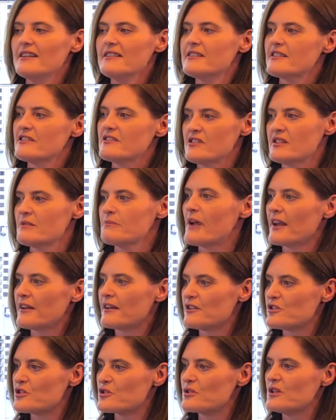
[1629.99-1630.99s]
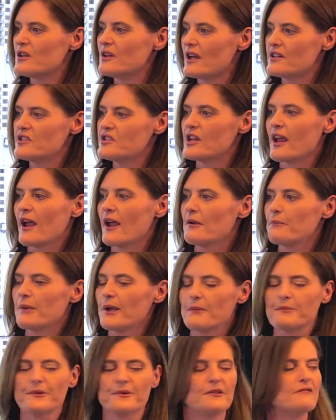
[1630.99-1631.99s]
So just making sure you educate
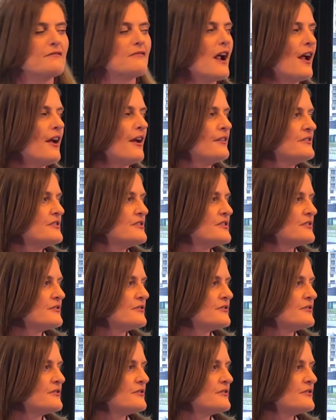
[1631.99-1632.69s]
people around,